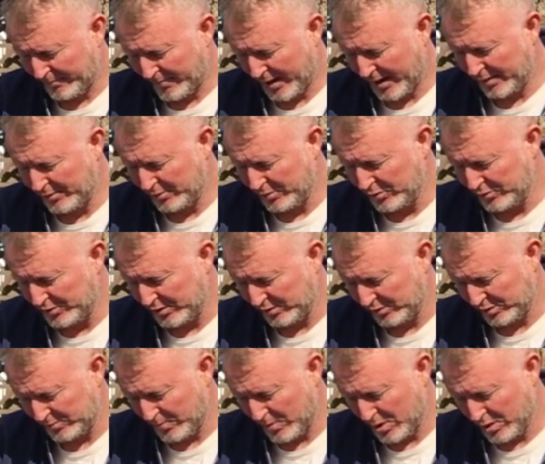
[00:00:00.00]
By
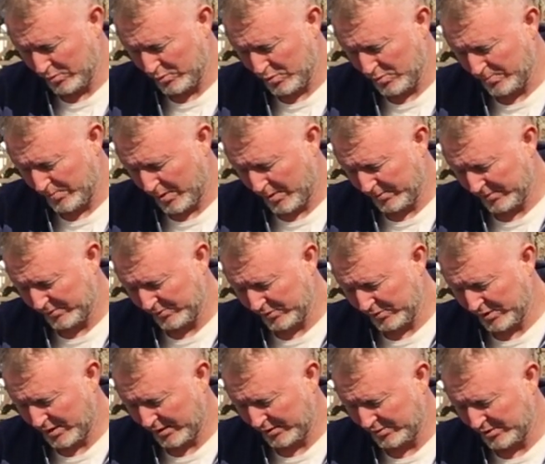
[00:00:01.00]
introducing a small group
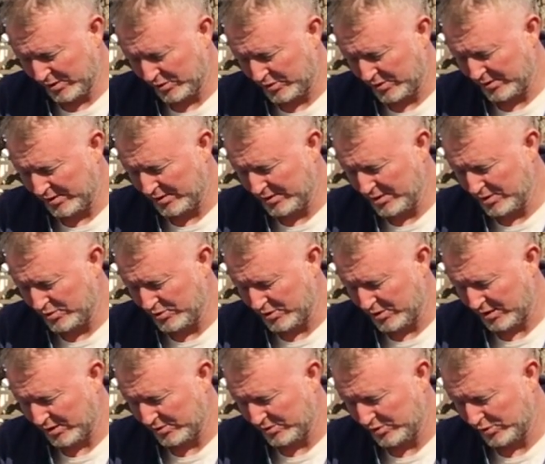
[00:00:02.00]
purposeful talk session, the
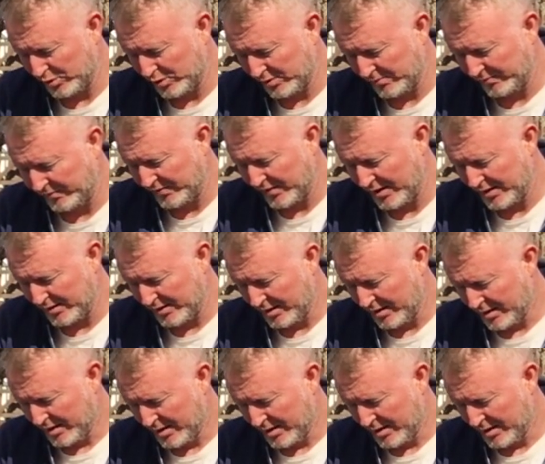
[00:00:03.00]
teacher can circumvent